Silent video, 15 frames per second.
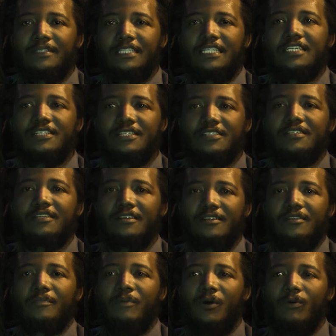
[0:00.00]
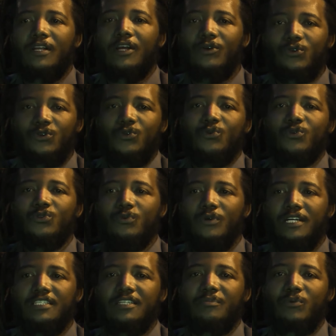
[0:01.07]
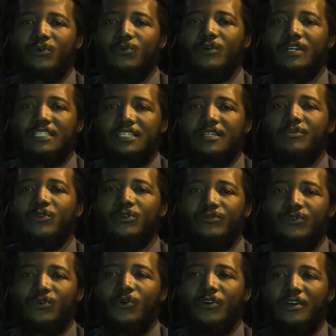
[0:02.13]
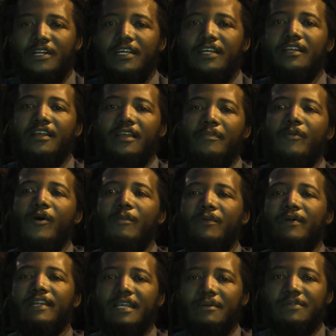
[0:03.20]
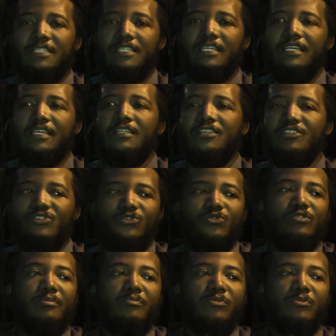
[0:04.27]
teaches the poet how to use words and put words in a beautiful order, and hip hop and MCing teaches you the